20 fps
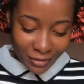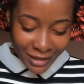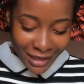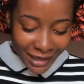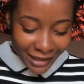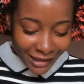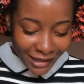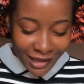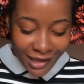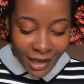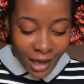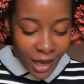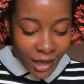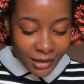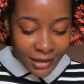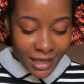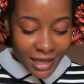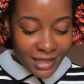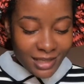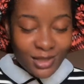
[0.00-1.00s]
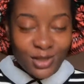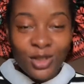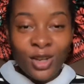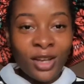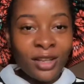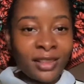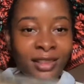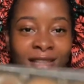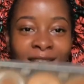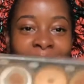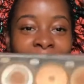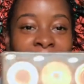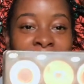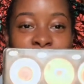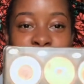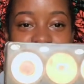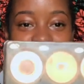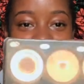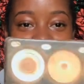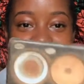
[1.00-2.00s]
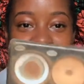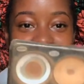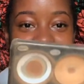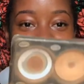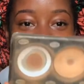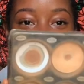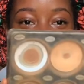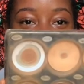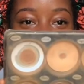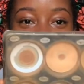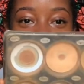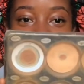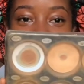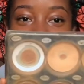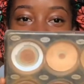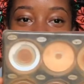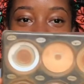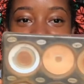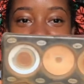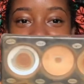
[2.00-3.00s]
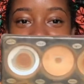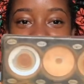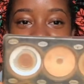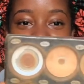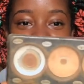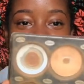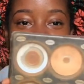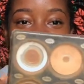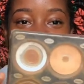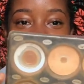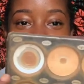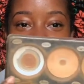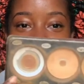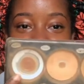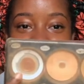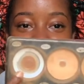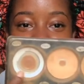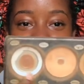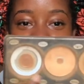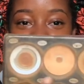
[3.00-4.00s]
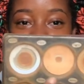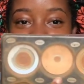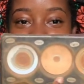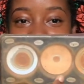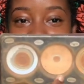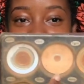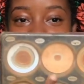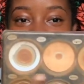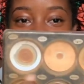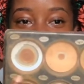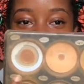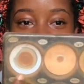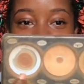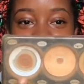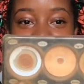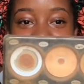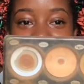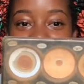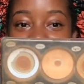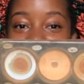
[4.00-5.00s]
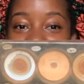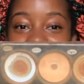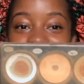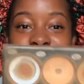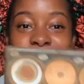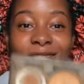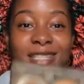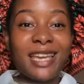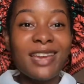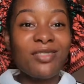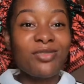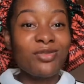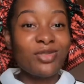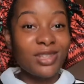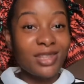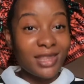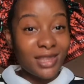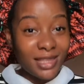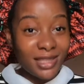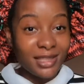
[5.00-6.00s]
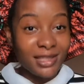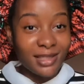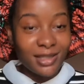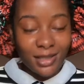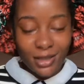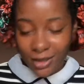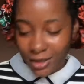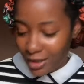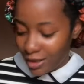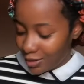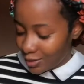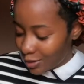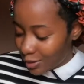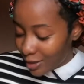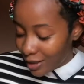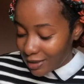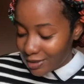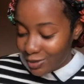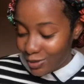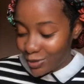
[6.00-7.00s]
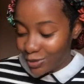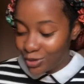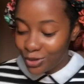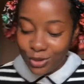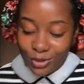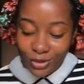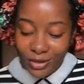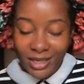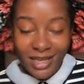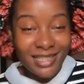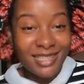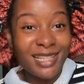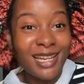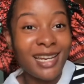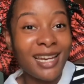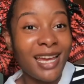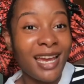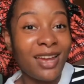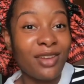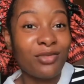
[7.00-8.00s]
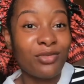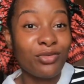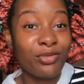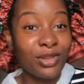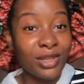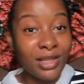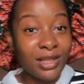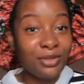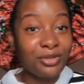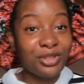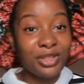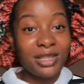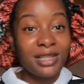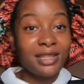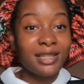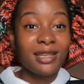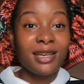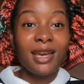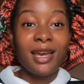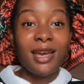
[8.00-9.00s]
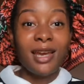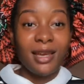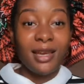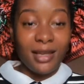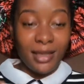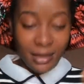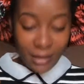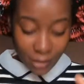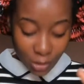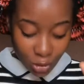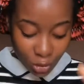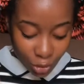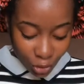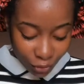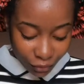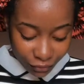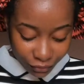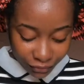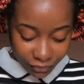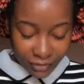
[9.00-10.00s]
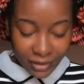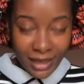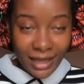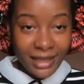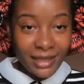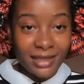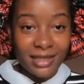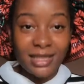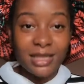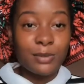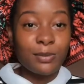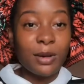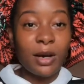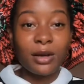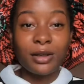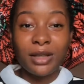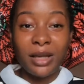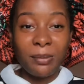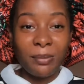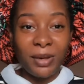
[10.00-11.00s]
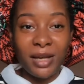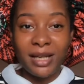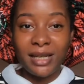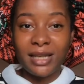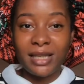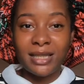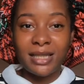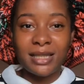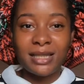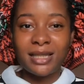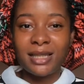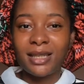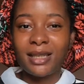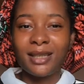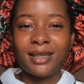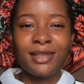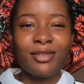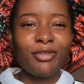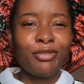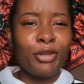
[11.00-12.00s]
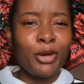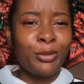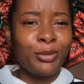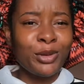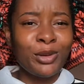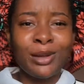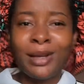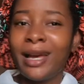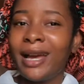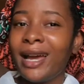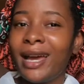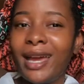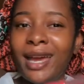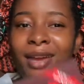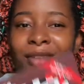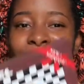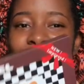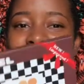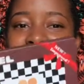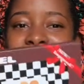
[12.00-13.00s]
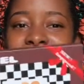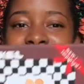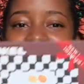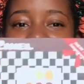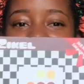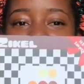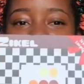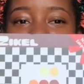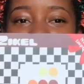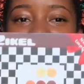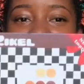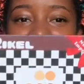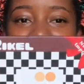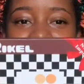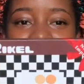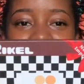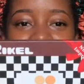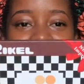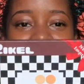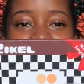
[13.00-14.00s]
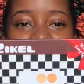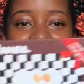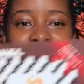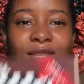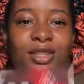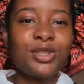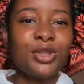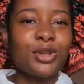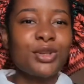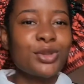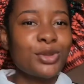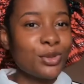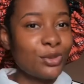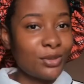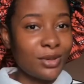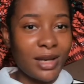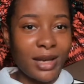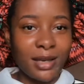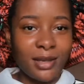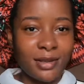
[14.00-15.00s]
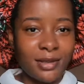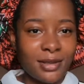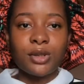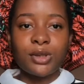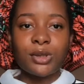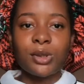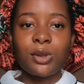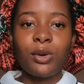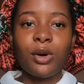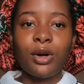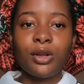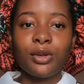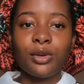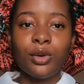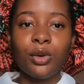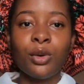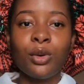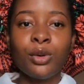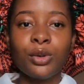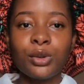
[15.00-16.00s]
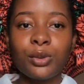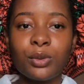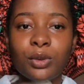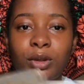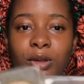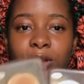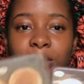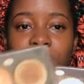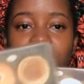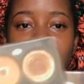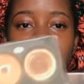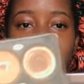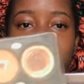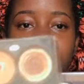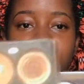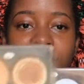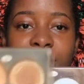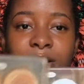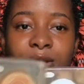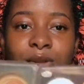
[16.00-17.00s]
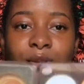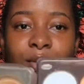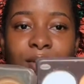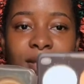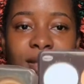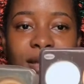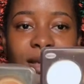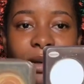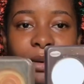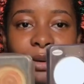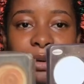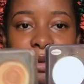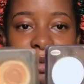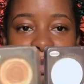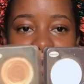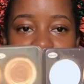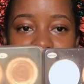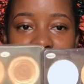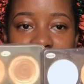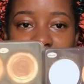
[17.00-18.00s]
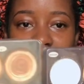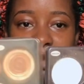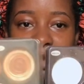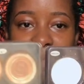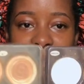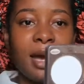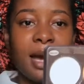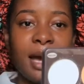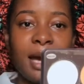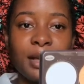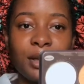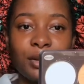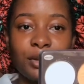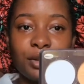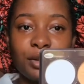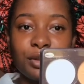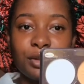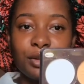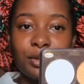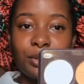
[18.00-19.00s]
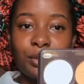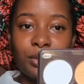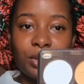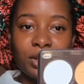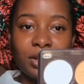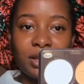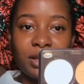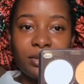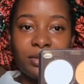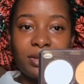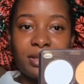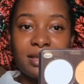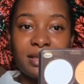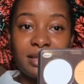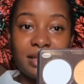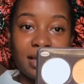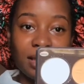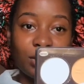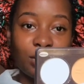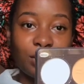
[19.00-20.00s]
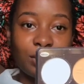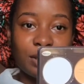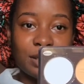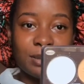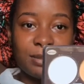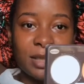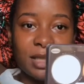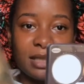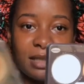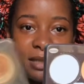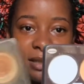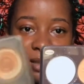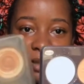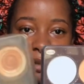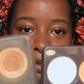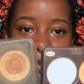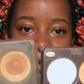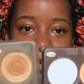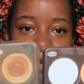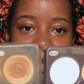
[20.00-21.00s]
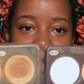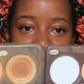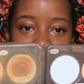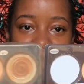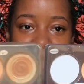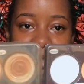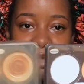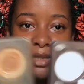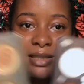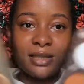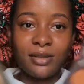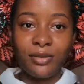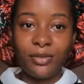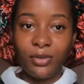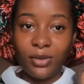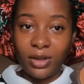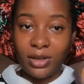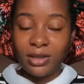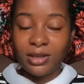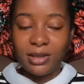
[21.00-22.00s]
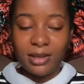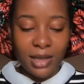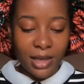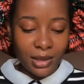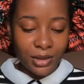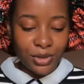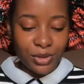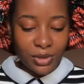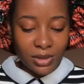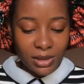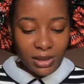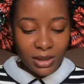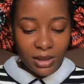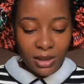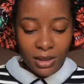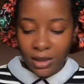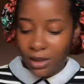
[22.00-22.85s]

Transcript: Like, there is nothing else in this powder palette except these two shades. I've used everything. So that's to show you guys that I really love like this powder palette. The formula, everything just is just so nice. So on the old one there is no Zikel Cosmetics, and on the new one there is Zikel Cosmetics. So you can see the difference actually.